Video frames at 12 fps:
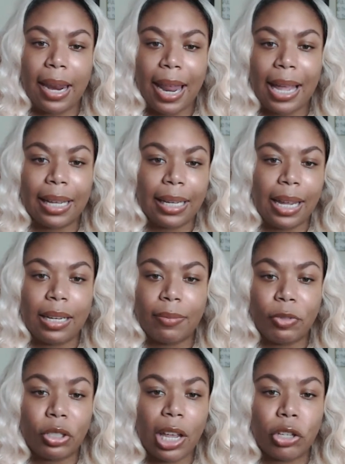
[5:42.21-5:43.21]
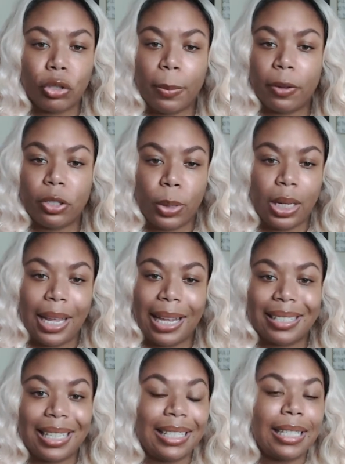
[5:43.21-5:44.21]
like again scheduling between like
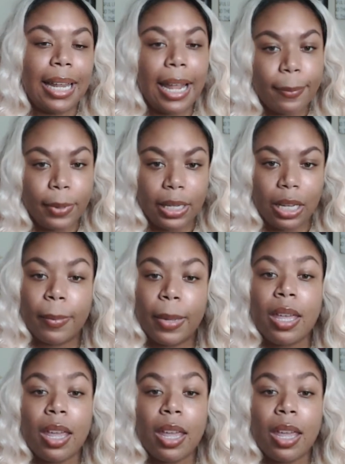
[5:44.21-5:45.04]
6 and 8 p.m.